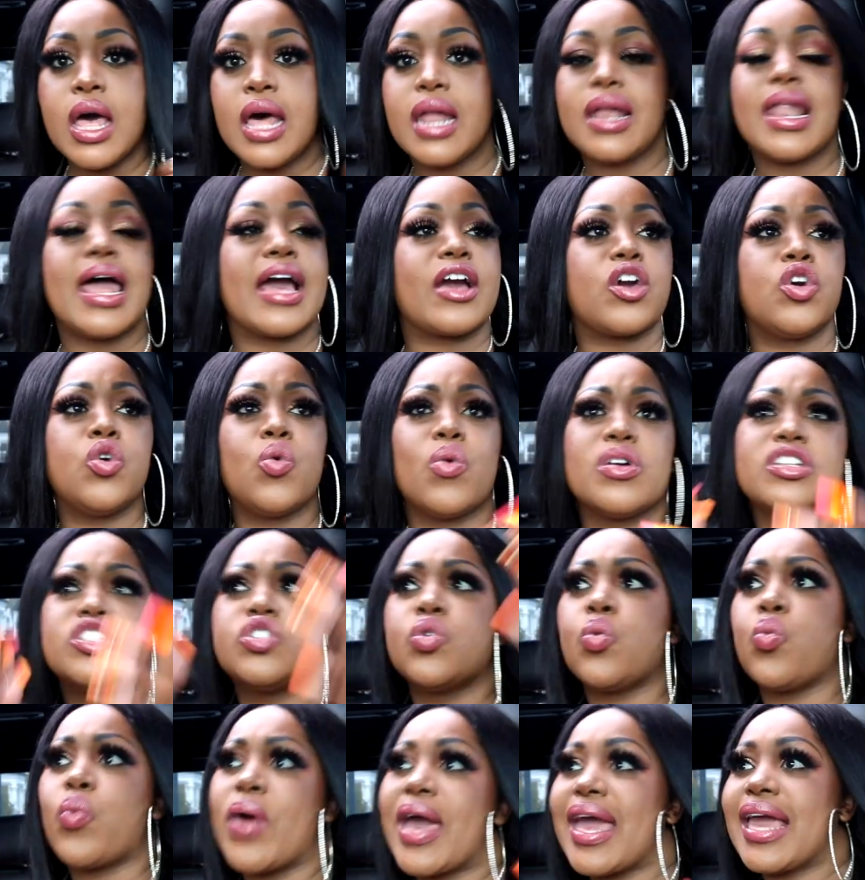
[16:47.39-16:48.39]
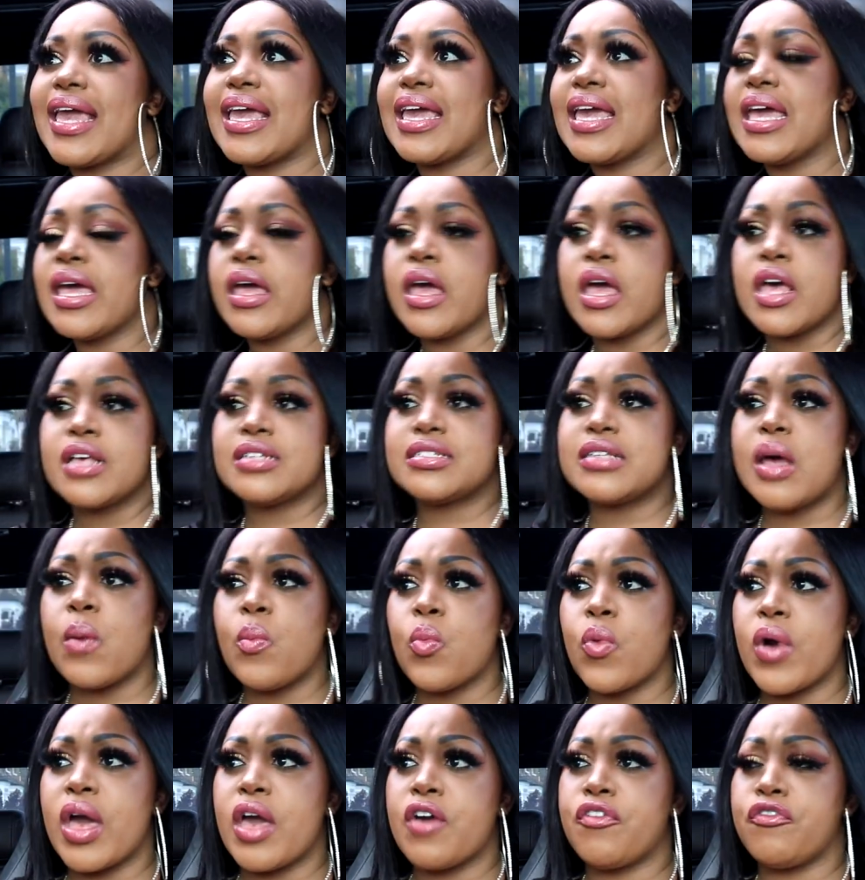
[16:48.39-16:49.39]
Like who wants to wait
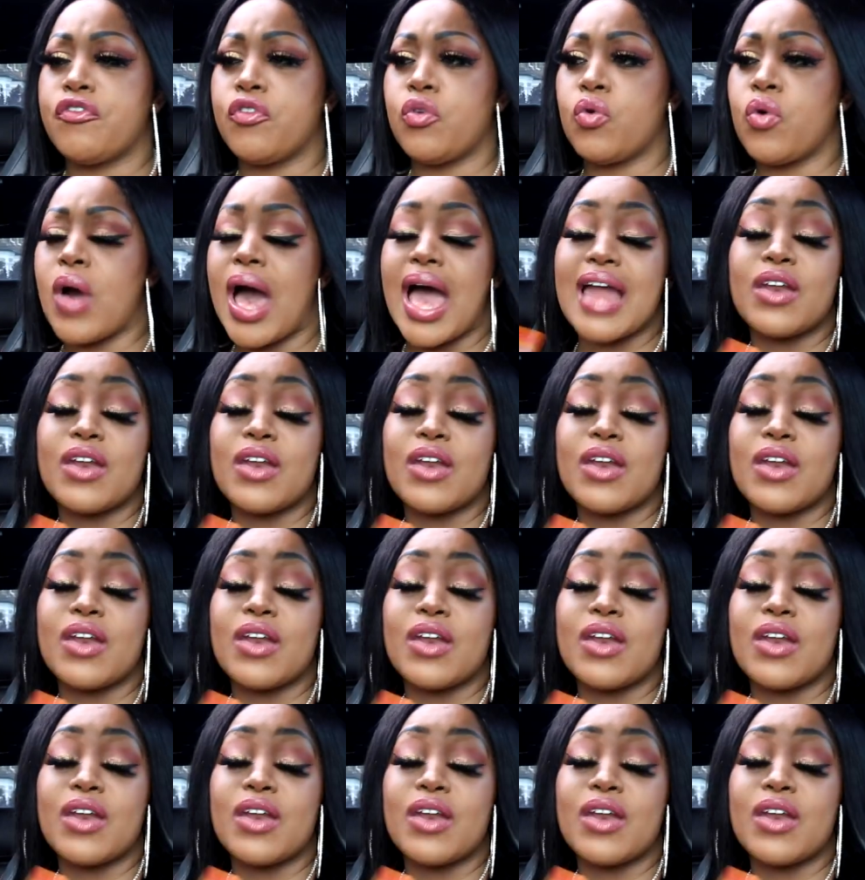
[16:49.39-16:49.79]
somewhere for?